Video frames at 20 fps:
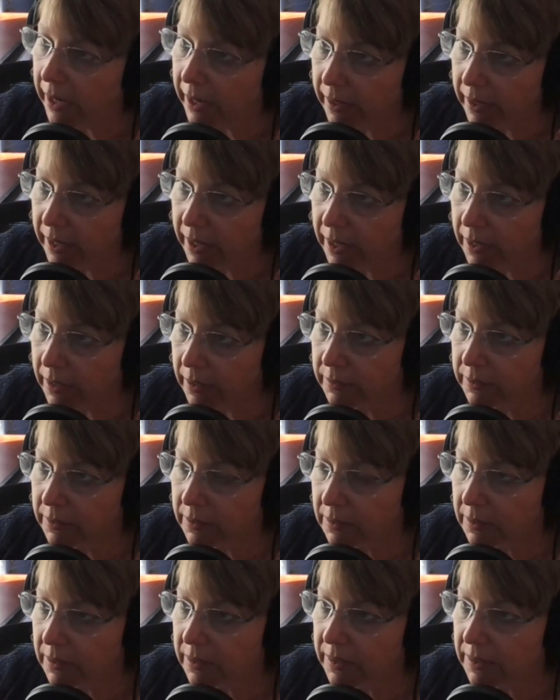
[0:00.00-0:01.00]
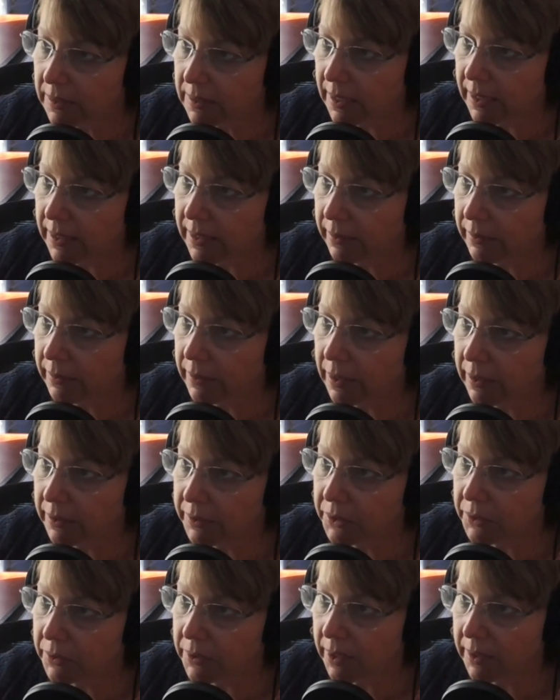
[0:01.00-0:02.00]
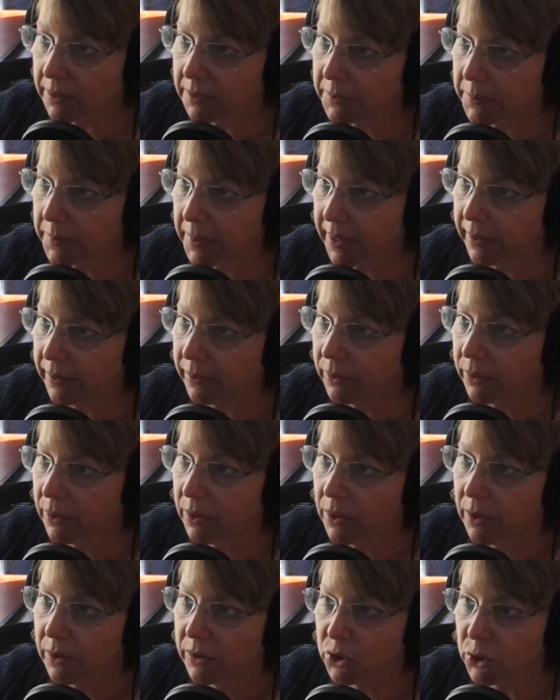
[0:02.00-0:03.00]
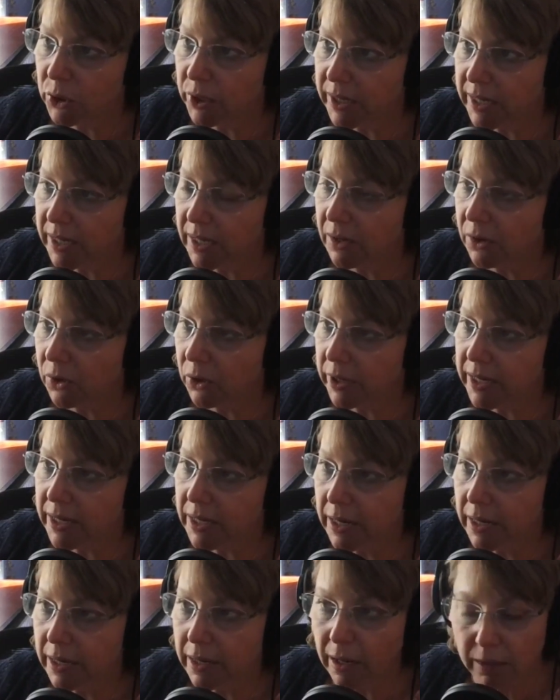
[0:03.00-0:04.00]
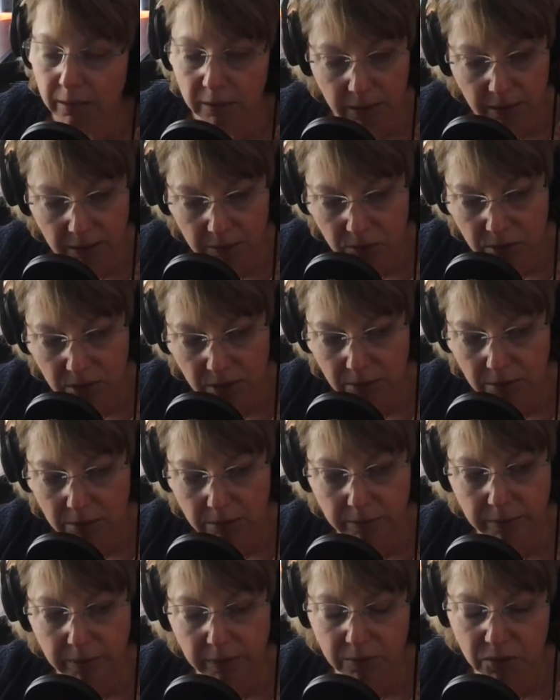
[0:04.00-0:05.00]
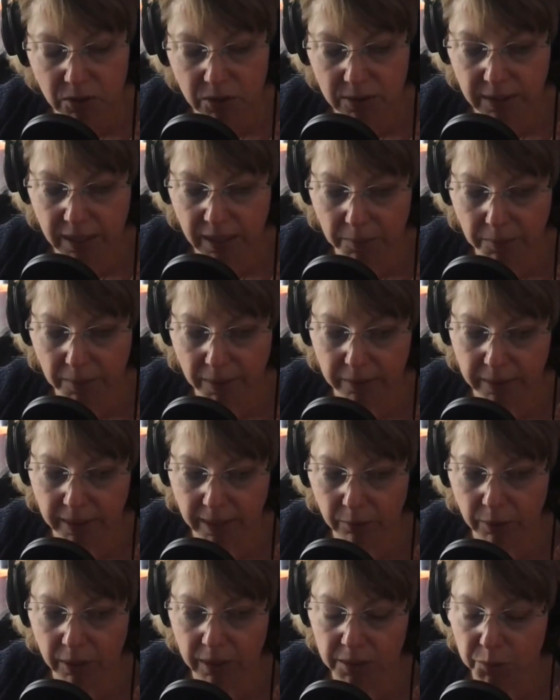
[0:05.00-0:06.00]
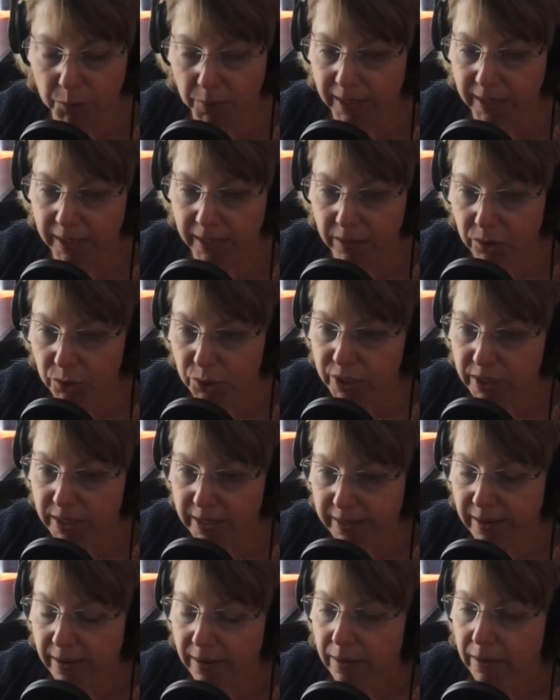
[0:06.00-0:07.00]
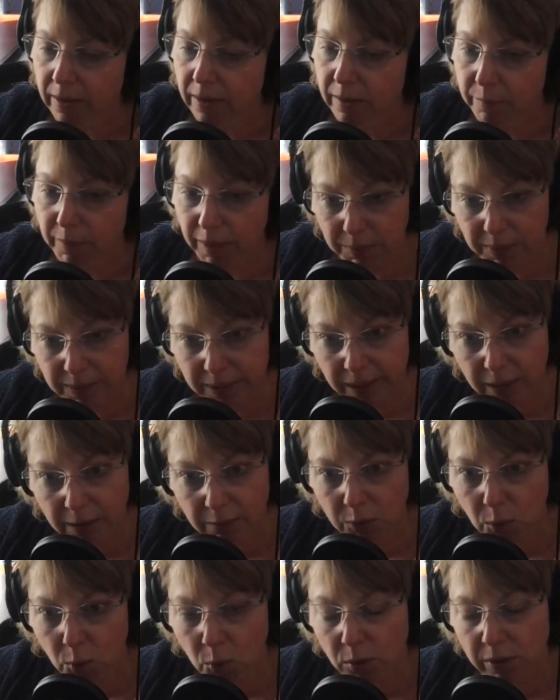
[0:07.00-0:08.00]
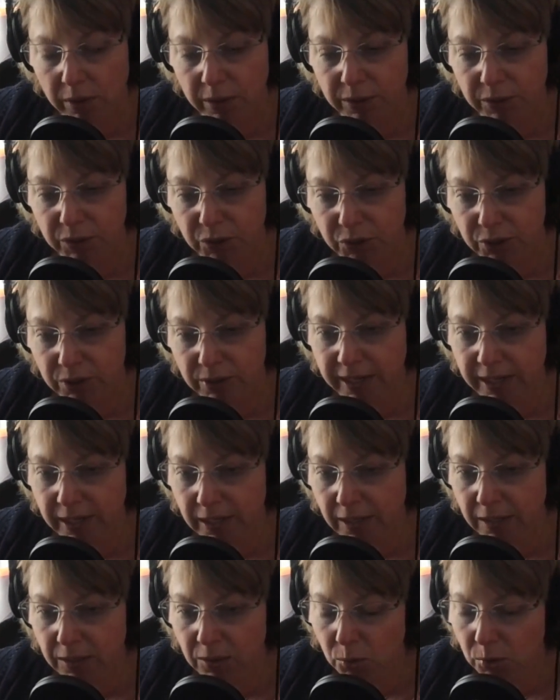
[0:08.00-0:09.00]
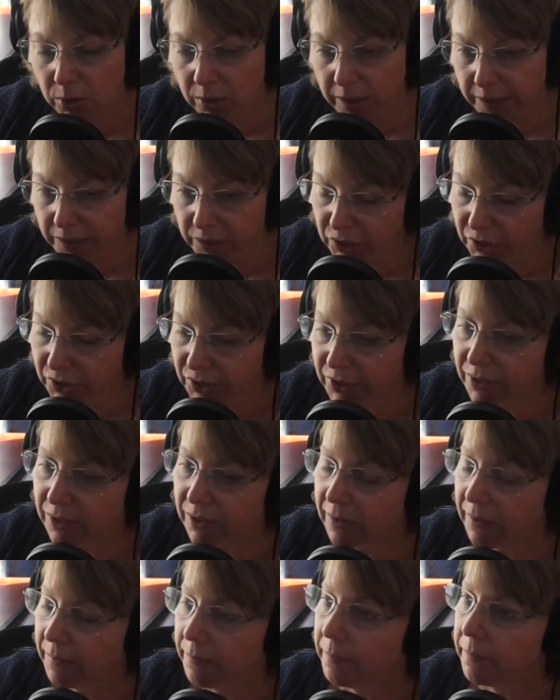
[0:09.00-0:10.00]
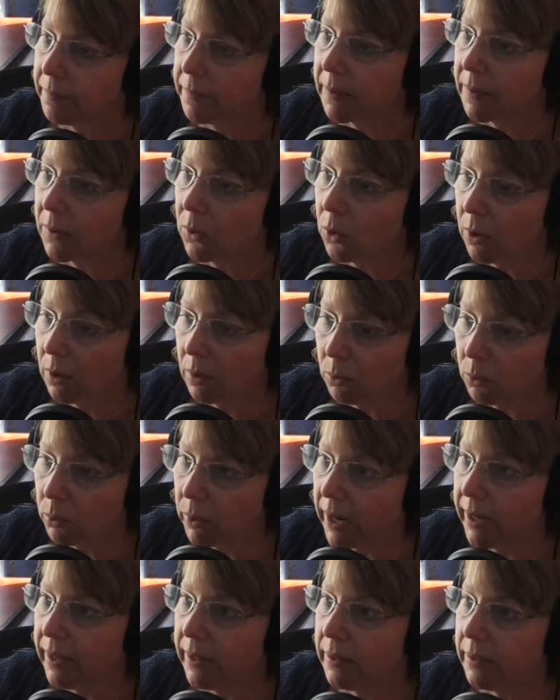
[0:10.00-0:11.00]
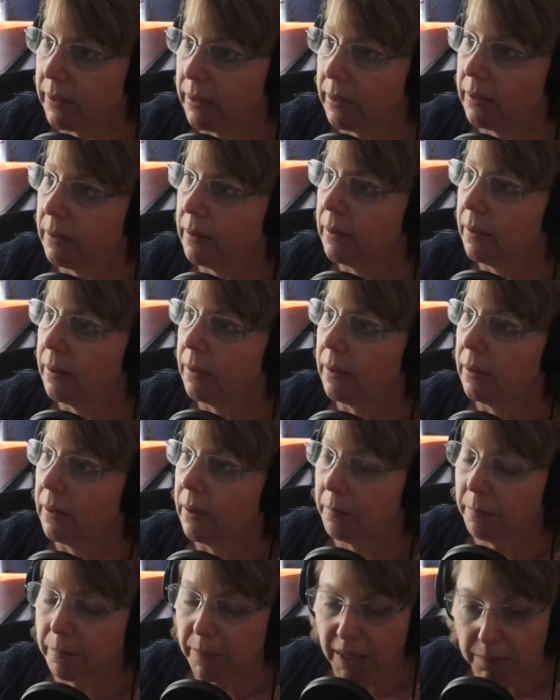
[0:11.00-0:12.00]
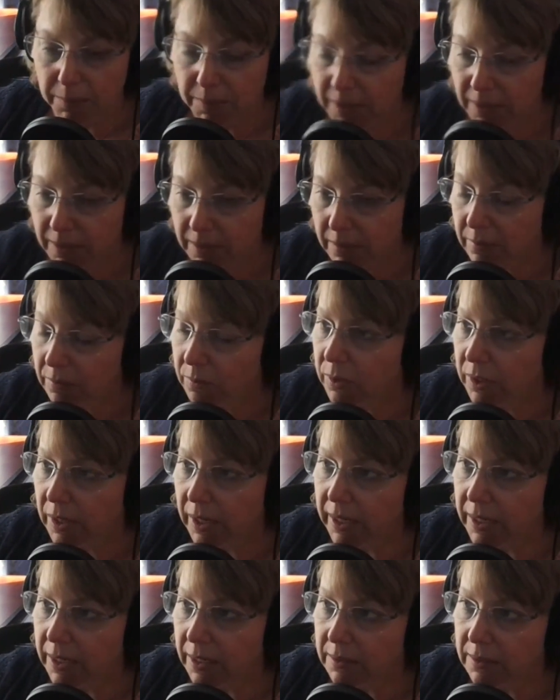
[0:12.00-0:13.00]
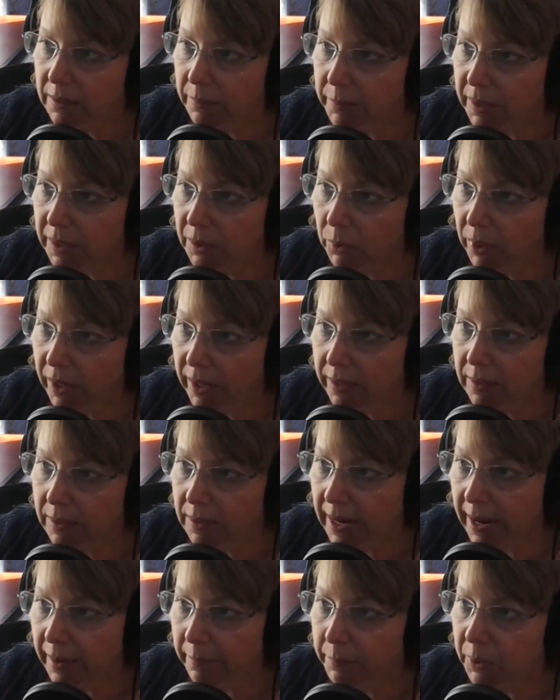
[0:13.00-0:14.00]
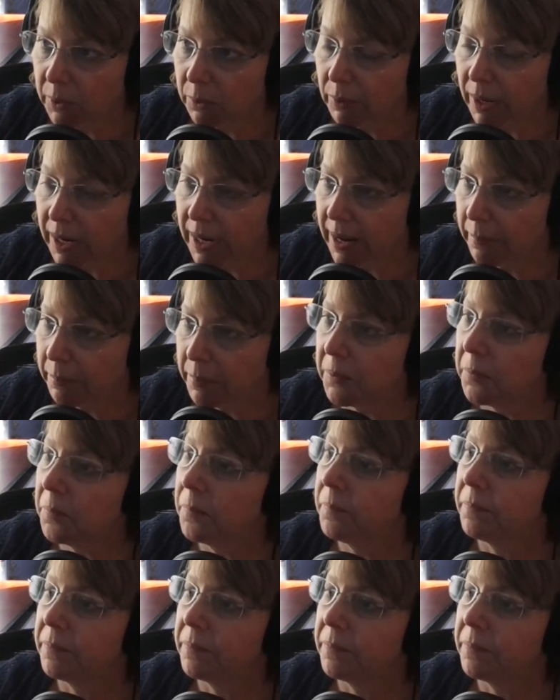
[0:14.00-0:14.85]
And this handout also talks about drinking or eating color. So just think about that, right? You want energy, maybe think of orange, eating an orange, or red, maybe eating something red, an apple, red apple.